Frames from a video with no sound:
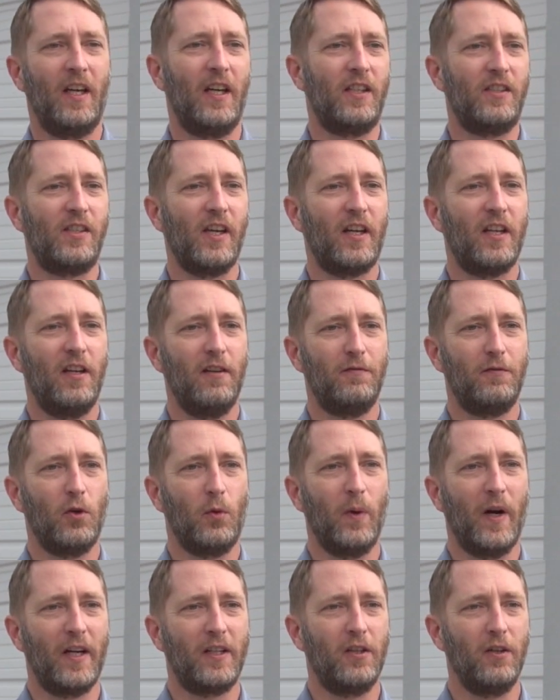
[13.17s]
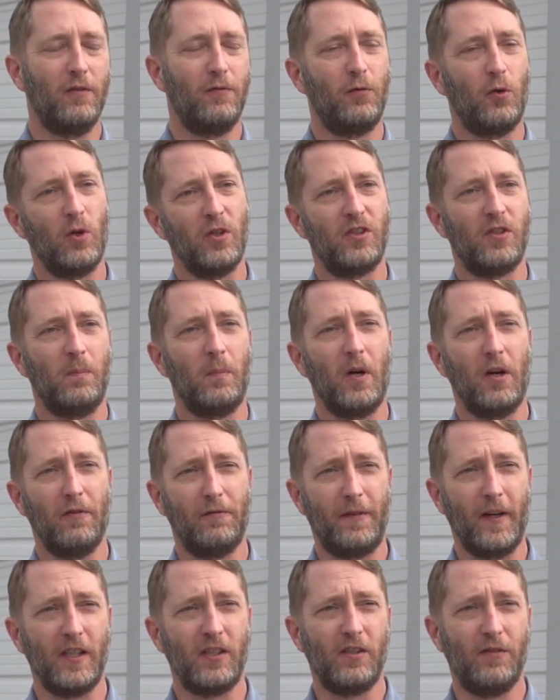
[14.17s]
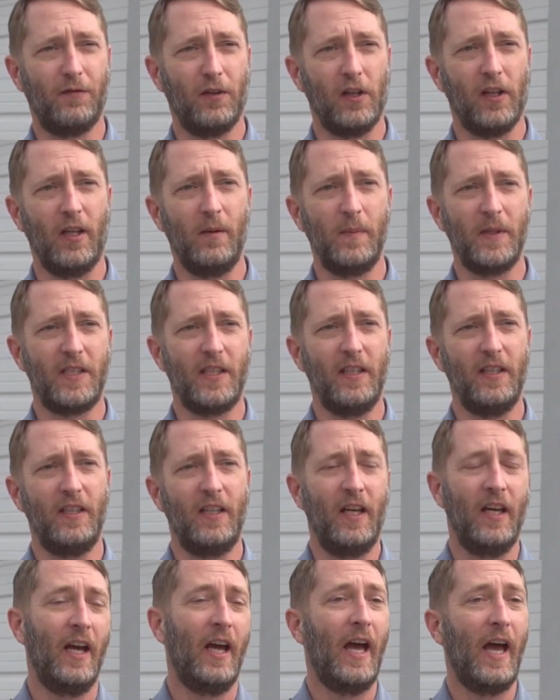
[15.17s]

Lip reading: Executive Director for Sombrero Festival Limited